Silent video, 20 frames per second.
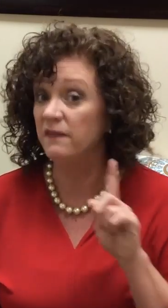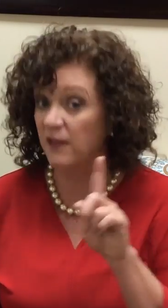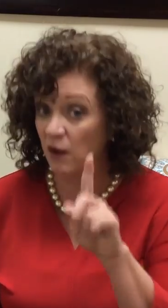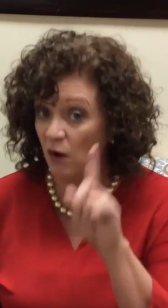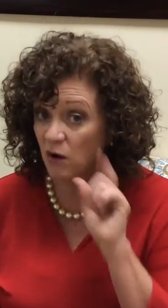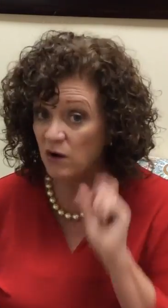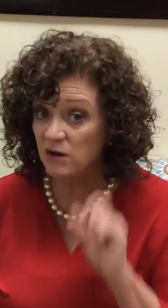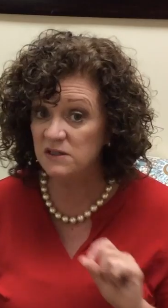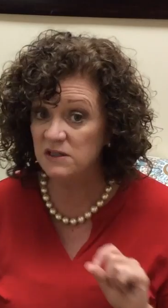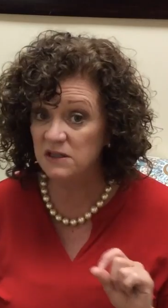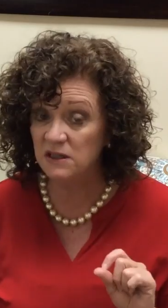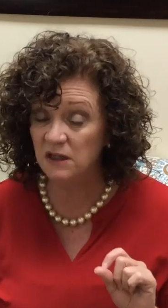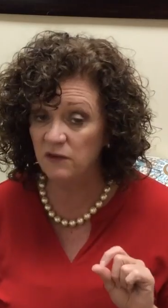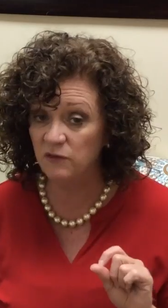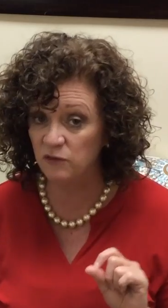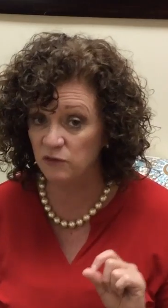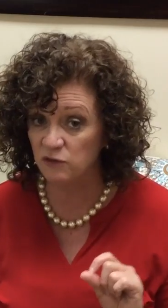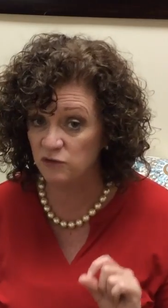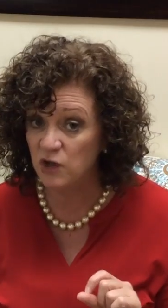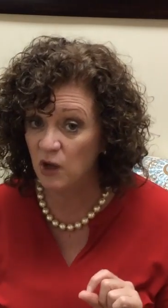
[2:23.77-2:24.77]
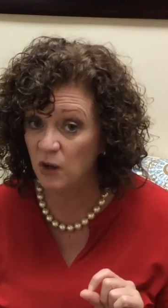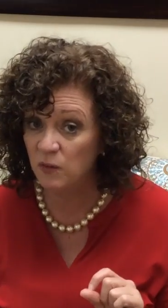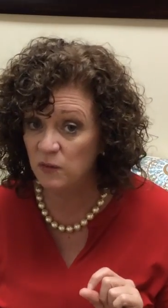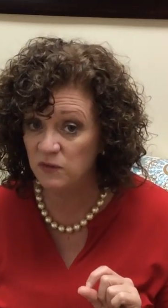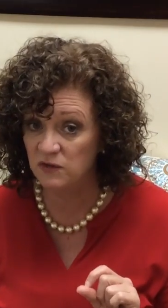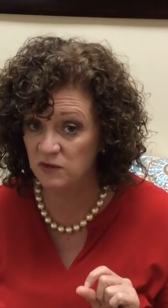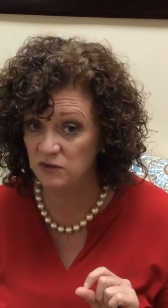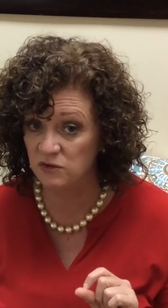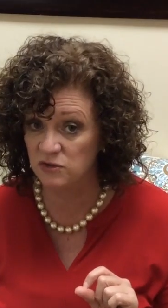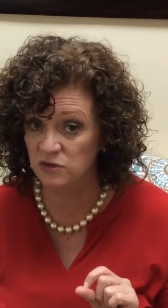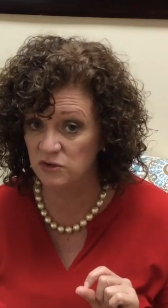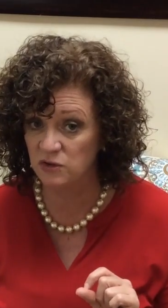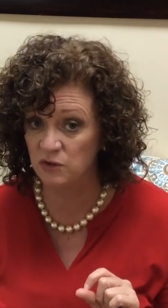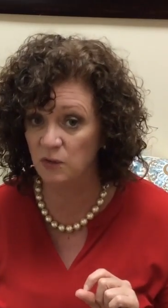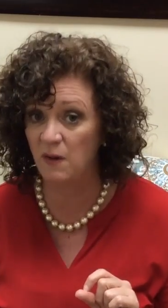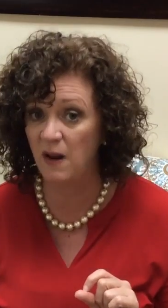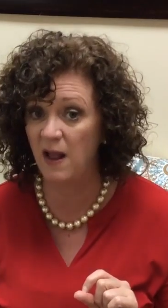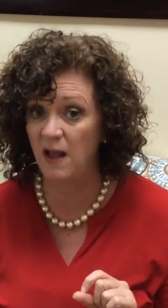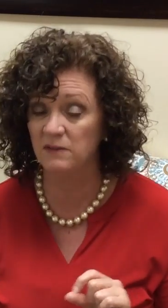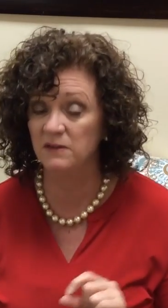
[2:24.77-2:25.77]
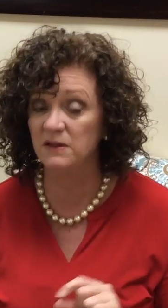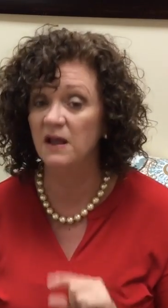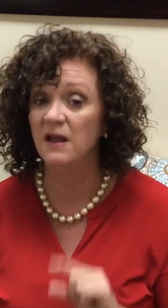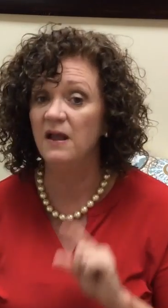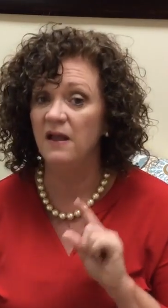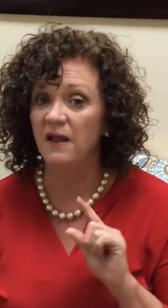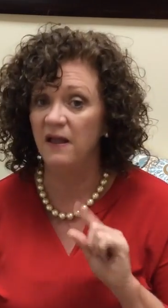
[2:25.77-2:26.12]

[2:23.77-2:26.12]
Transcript: They are digging their toes into the ground,